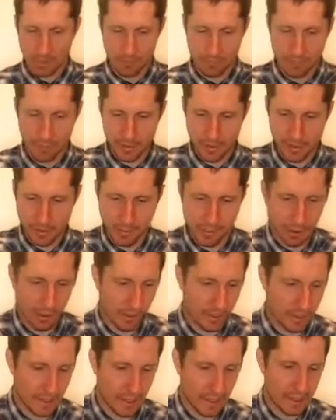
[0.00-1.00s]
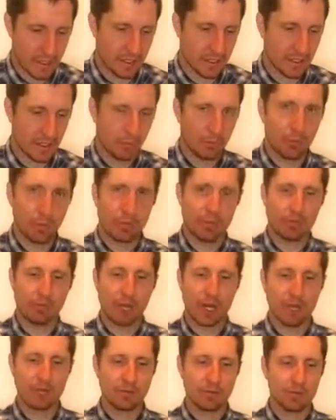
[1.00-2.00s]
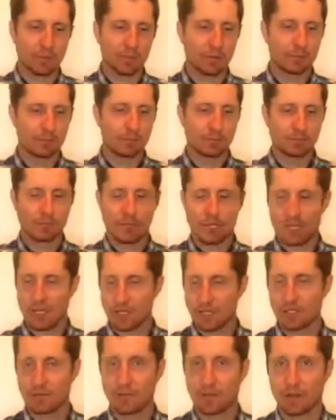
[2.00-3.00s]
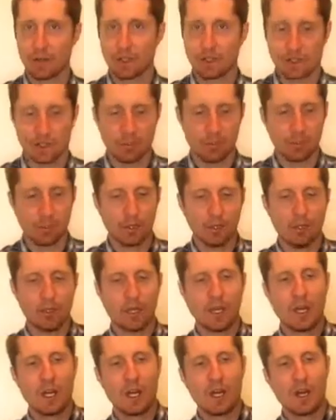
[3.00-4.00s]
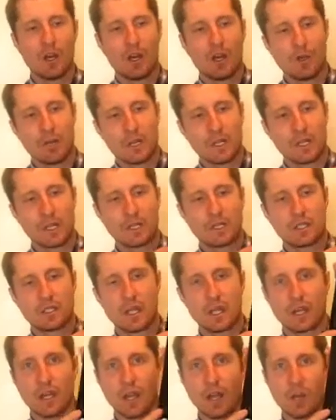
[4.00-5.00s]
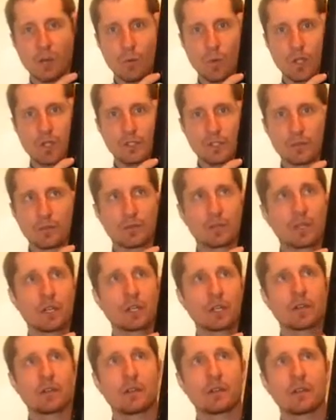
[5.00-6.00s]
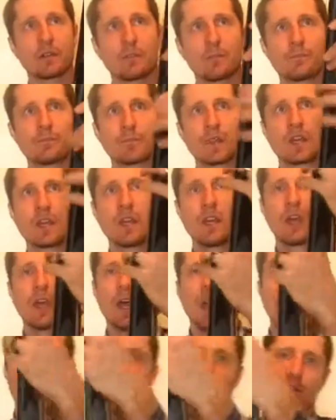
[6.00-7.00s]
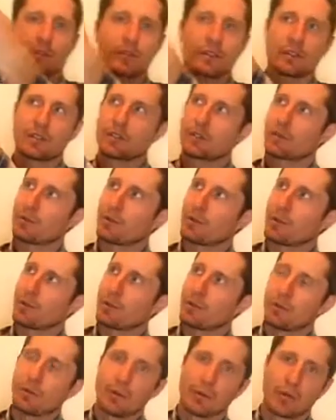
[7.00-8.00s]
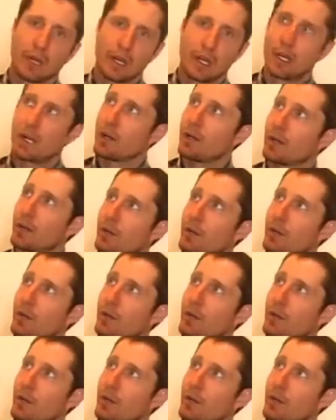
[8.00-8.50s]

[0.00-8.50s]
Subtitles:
First, we're going to disassemble the rifle. It's very simple. We need to take out one screw here, and there's a screw here